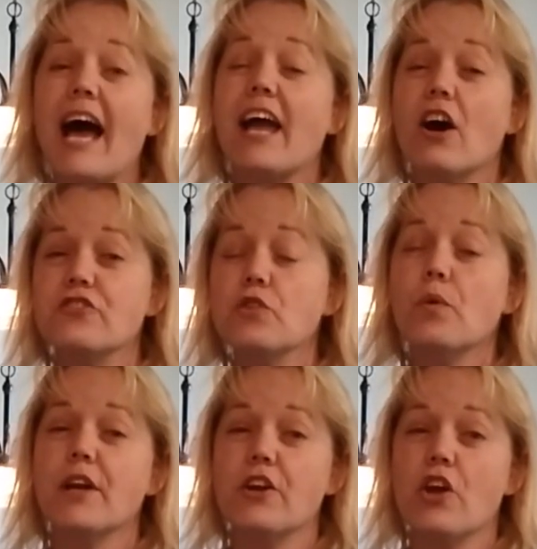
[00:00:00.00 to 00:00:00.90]
I
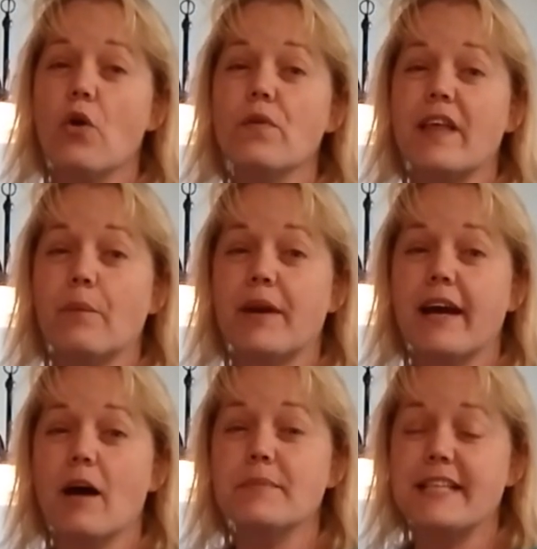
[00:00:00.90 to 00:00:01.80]
also want to note that when
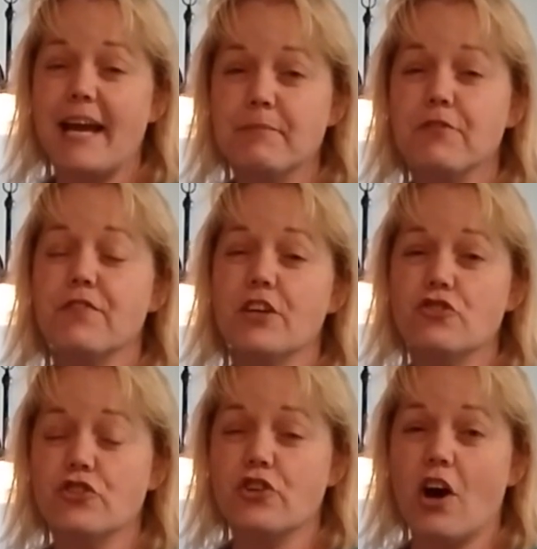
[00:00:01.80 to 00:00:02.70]
it comes time to
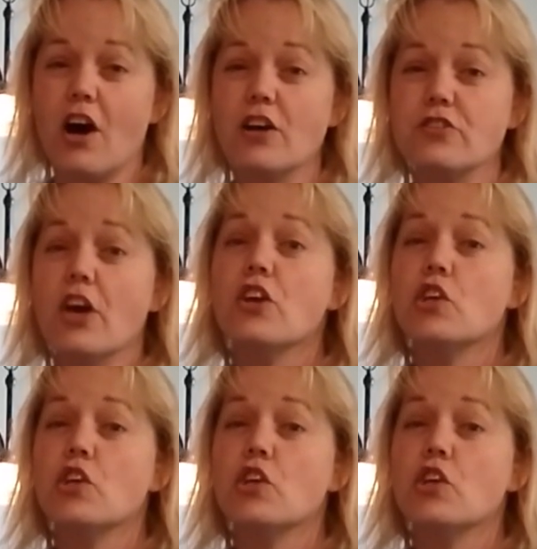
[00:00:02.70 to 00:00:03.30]
feed your dogs,